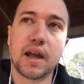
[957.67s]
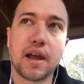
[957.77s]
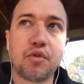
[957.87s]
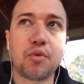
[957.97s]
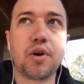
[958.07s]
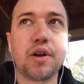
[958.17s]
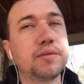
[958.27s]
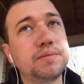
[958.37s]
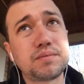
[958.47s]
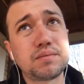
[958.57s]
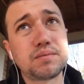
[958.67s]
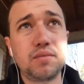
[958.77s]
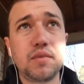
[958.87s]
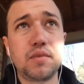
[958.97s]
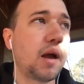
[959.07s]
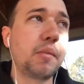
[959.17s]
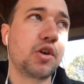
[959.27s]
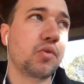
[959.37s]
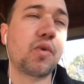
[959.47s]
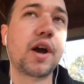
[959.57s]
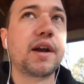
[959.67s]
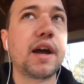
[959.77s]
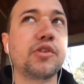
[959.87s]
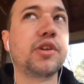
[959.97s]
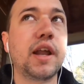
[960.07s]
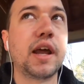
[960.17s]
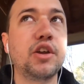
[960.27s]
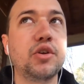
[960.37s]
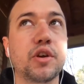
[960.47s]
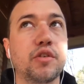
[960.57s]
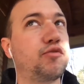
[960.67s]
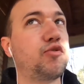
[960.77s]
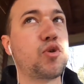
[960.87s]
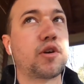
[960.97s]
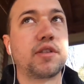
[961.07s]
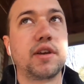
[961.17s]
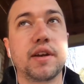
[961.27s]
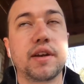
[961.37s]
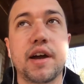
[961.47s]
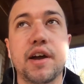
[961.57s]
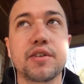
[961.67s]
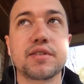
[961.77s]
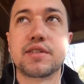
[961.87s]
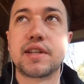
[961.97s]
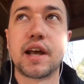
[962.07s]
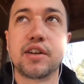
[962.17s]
Everyone, I mean, right now today you could fork the entire Status